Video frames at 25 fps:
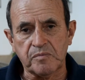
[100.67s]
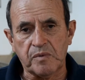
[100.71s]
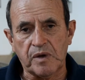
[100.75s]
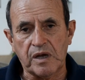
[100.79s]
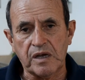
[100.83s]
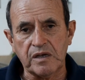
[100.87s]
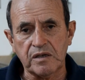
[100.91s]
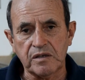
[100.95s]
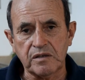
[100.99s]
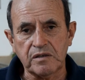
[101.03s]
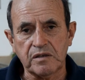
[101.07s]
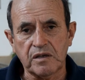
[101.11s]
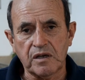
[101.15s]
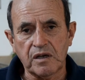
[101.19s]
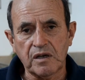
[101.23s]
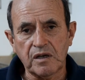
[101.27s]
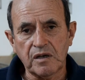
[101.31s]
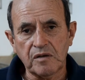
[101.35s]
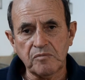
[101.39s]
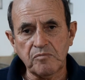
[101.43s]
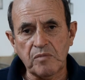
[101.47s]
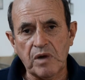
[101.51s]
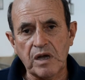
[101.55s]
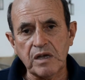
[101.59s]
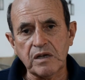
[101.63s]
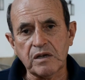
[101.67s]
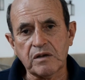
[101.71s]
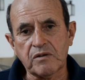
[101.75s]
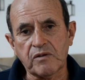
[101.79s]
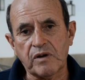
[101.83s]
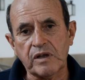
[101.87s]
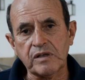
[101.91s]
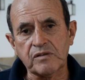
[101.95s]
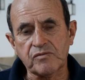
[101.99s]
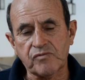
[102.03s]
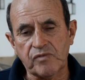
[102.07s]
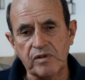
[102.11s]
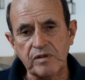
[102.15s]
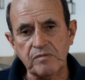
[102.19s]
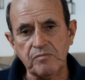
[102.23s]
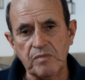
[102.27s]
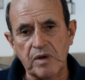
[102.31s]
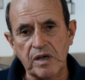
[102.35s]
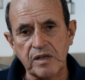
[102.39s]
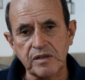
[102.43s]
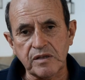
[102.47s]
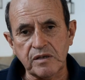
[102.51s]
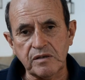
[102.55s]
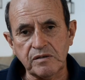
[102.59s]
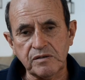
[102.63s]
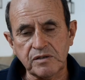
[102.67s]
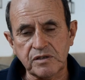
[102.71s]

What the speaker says: by my great-grandmother.